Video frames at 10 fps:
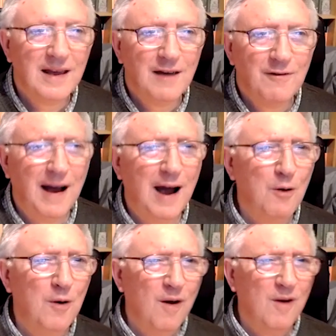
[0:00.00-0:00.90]
for how
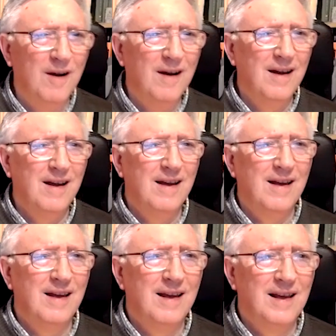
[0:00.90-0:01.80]
long?
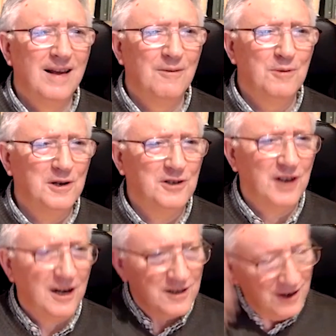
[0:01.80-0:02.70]
Was it
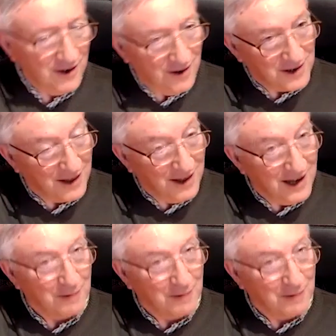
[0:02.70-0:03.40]
60 years? I think it